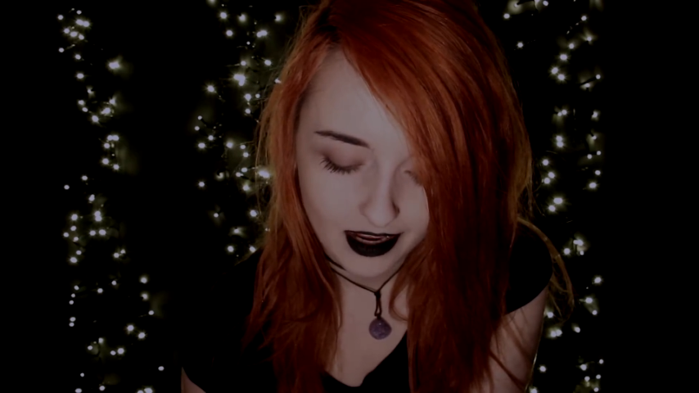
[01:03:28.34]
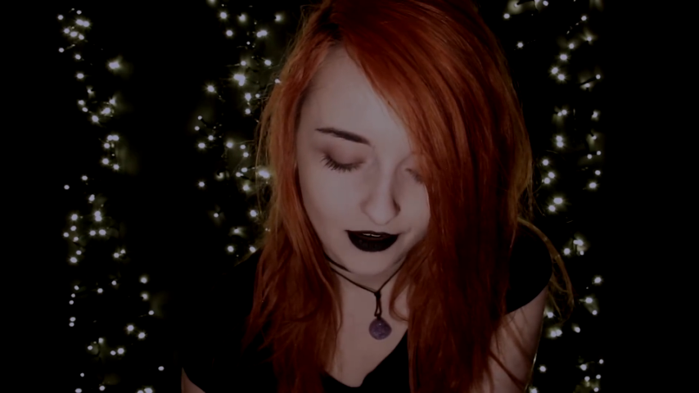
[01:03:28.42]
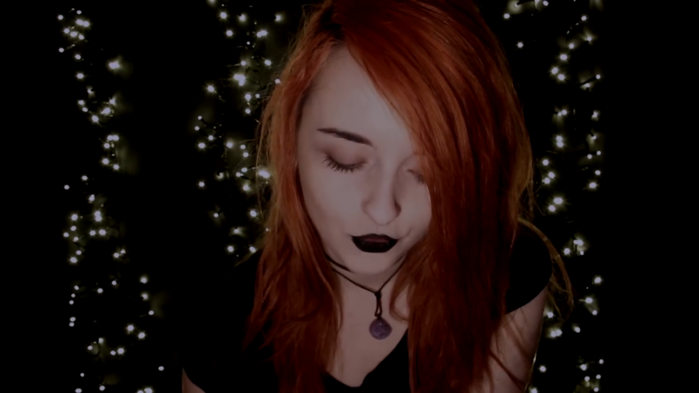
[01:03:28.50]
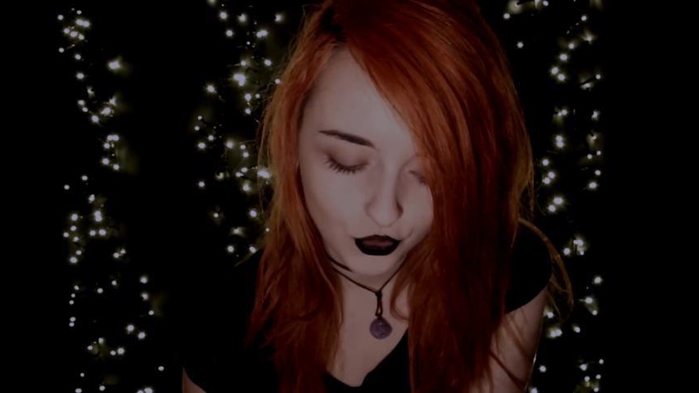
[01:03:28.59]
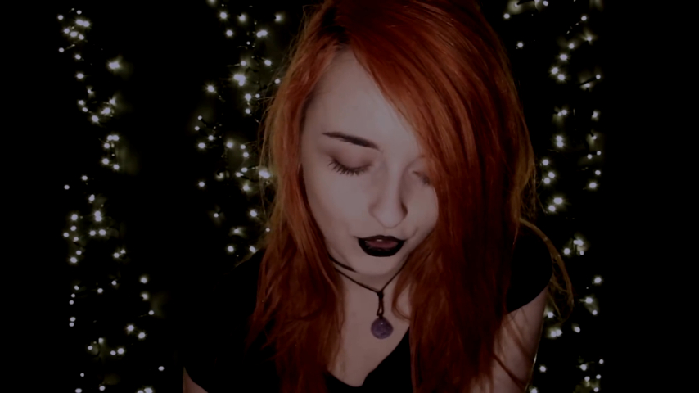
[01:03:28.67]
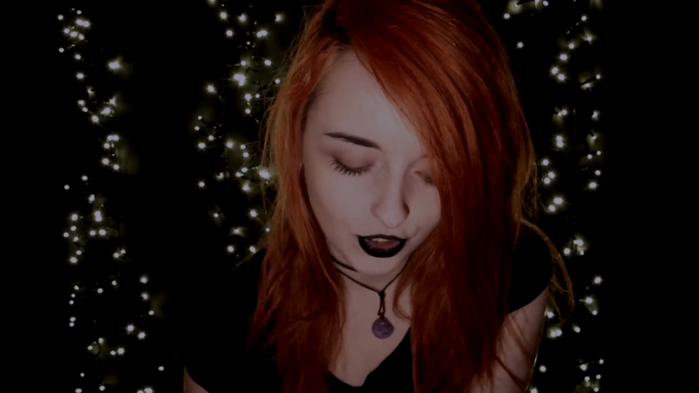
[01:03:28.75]

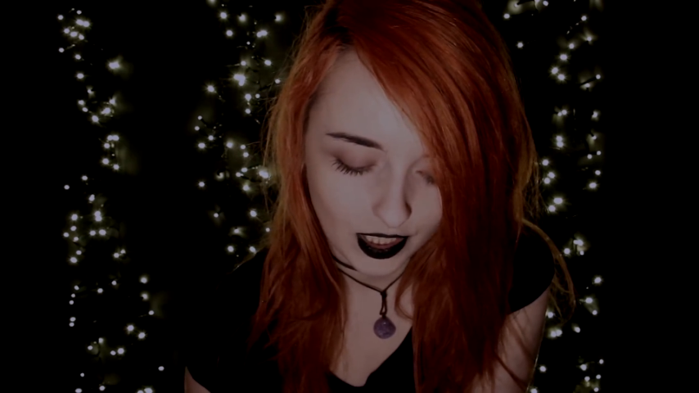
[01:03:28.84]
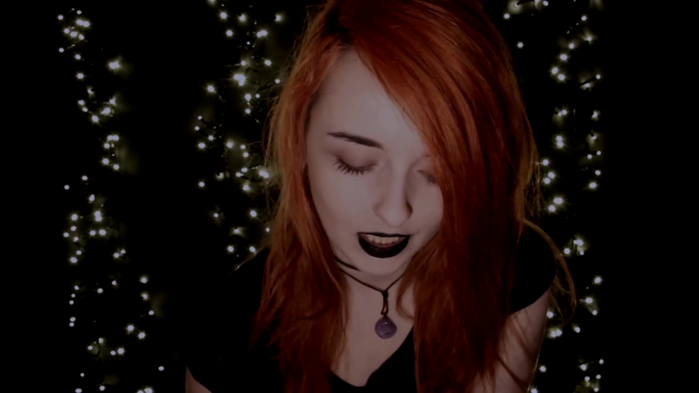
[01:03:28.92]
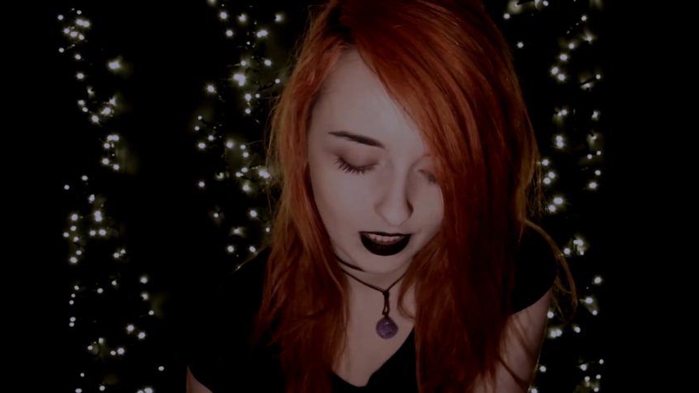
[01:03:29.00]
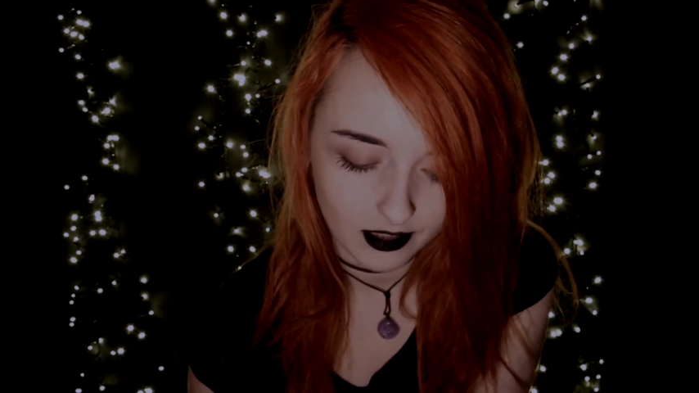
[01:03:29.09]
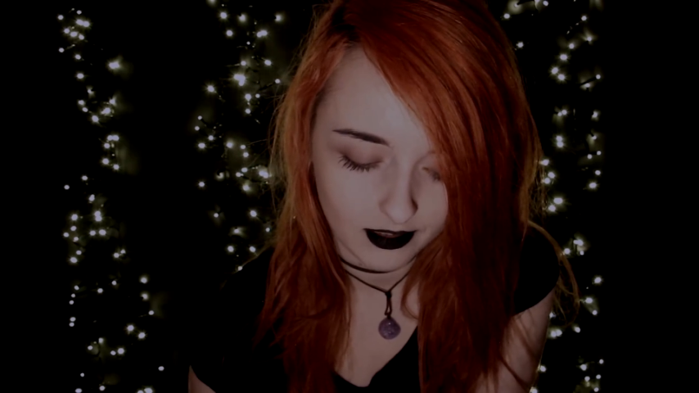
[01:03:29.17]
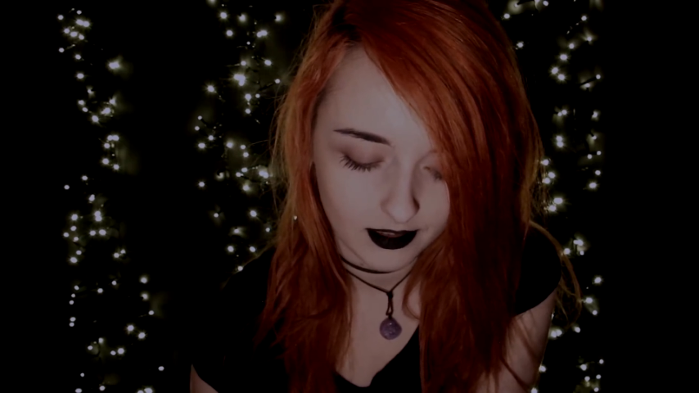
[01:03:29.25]
and
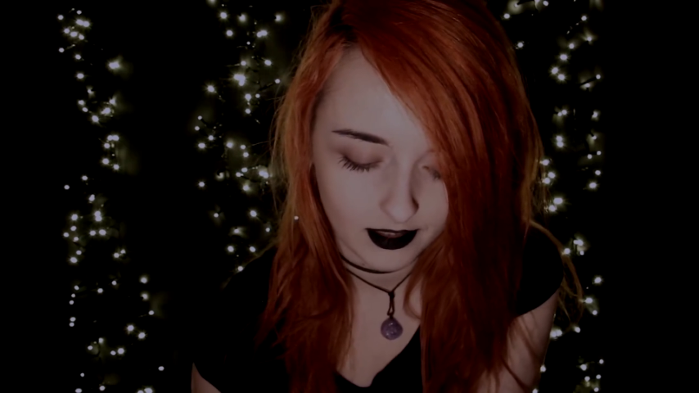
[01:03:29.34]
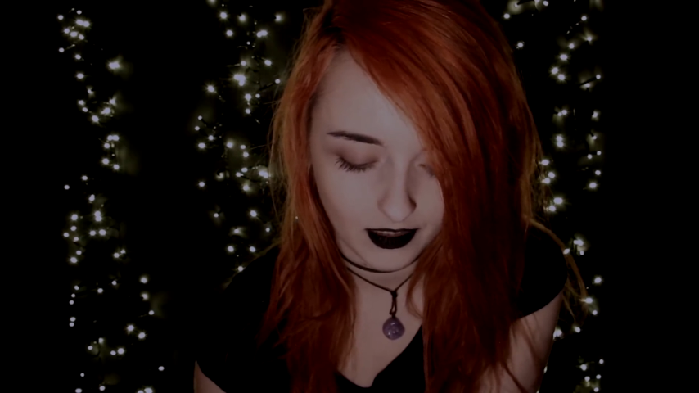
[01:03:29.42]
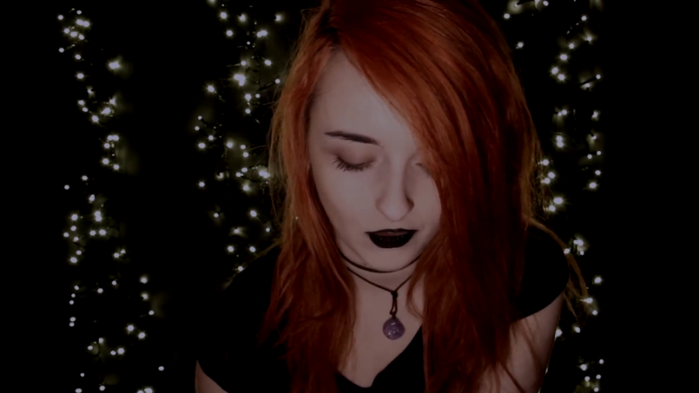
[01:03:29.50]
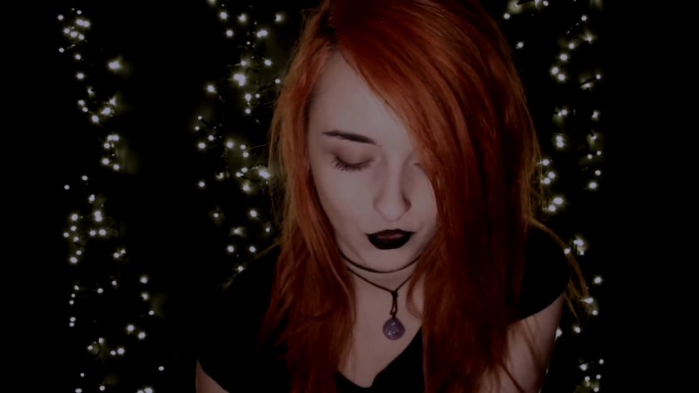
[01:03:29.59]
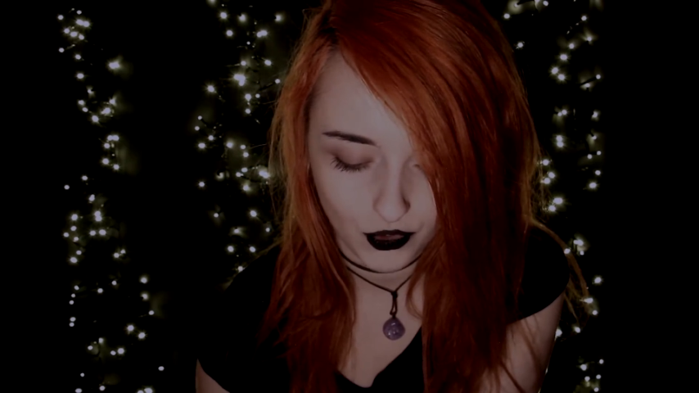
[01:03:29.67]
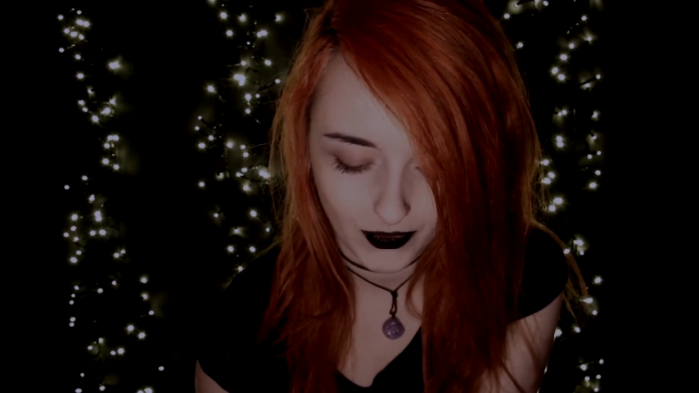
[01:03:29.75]
share his
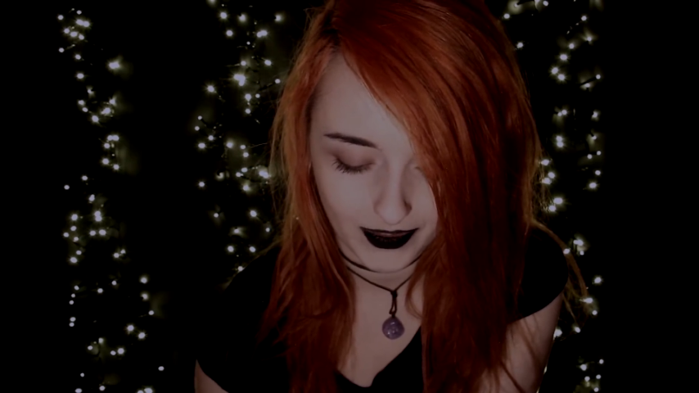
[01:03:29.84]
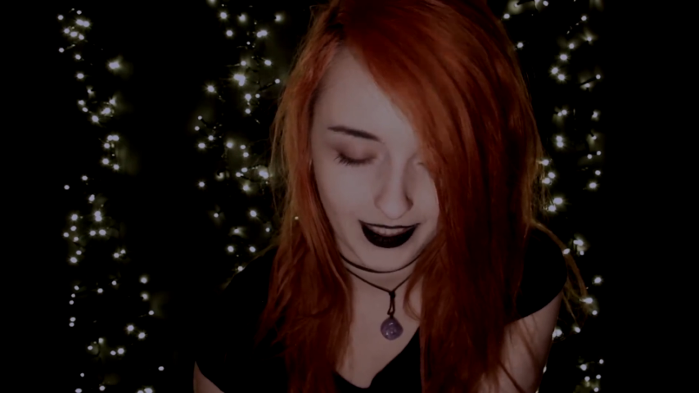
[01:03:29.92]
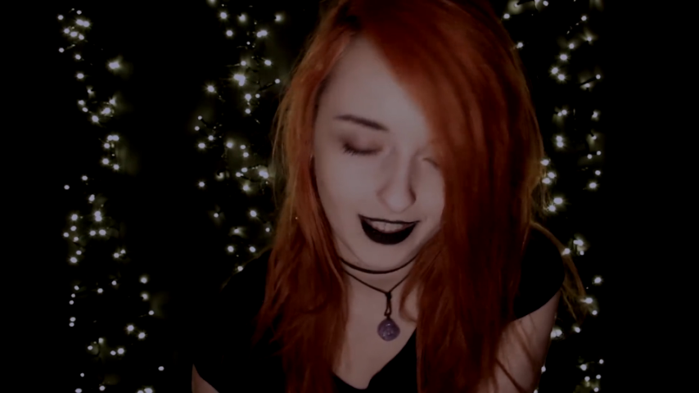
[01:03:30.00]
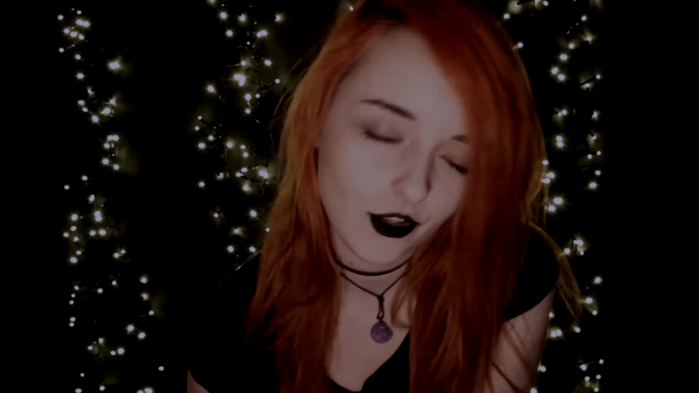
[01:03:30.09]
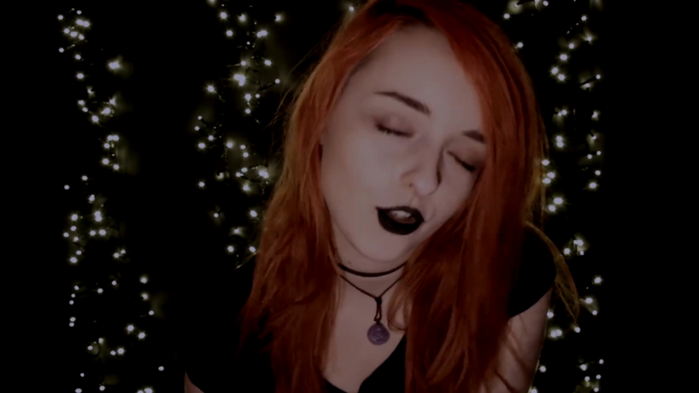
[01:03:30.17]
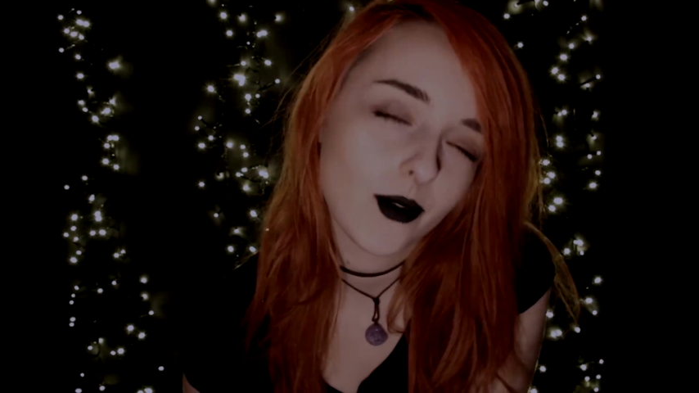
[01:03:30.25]
sensual
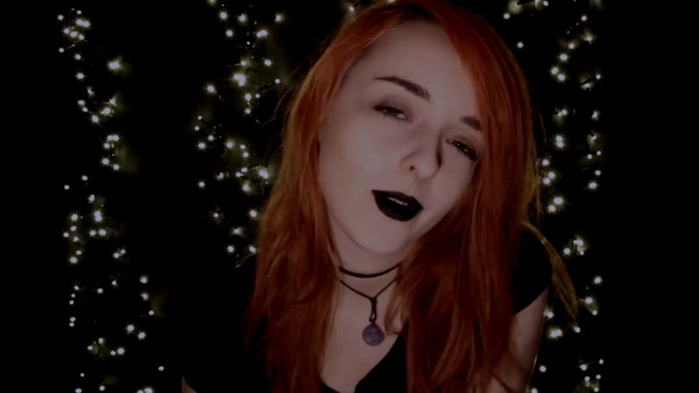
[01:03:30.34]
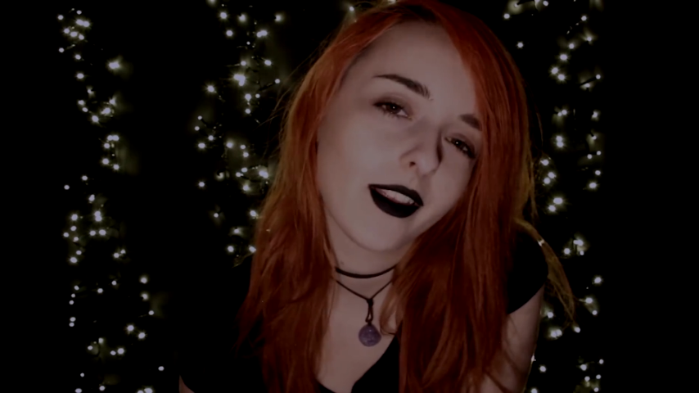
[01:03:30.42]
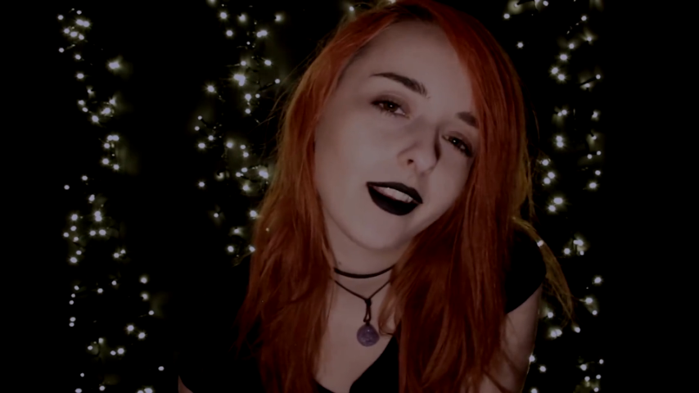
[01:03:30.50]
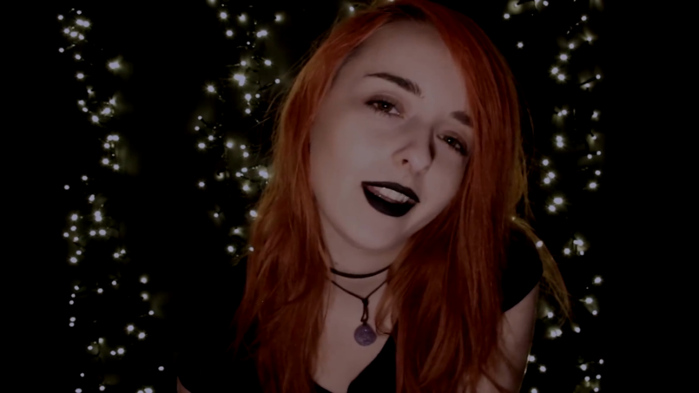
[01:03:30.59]
nature with